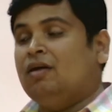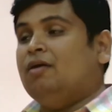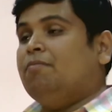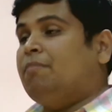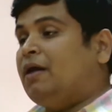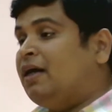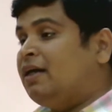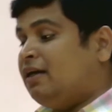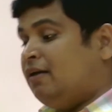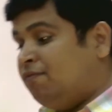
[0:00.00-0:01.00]

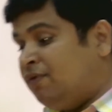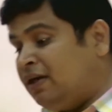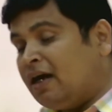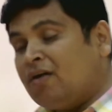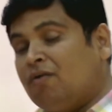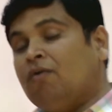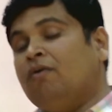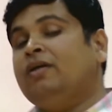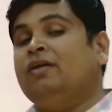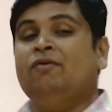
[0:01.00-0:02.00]
But if we are
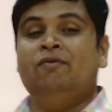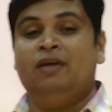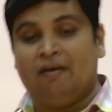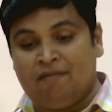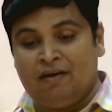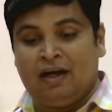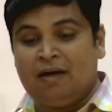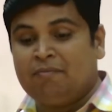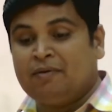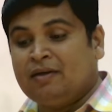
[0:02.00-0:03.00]
going to
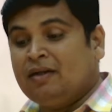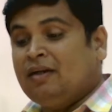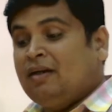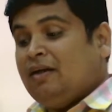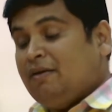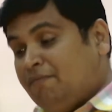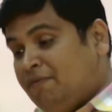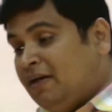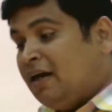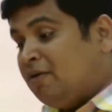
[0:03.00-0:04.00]
develop, if
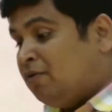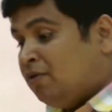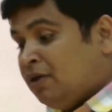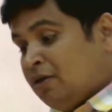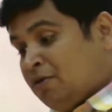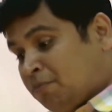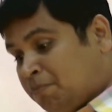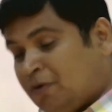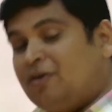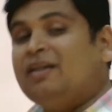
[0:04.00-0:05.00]
we are going to
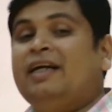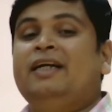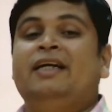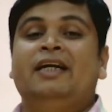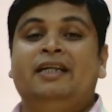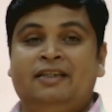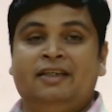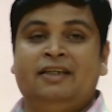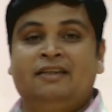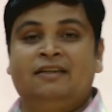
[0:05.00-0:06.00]
put the
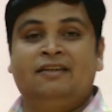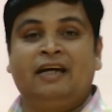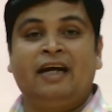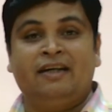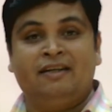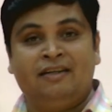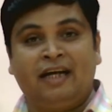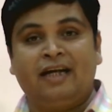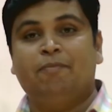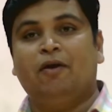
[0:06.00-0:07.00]
intelligence inside
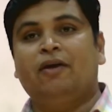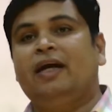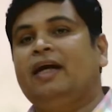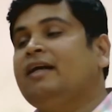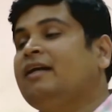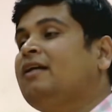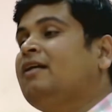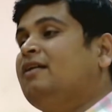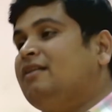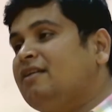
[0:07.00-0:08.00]
that product,
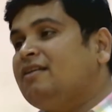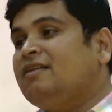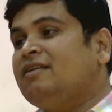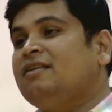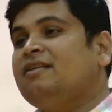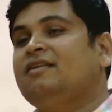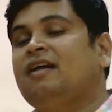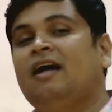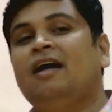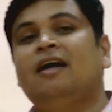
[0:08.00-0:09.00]
this is the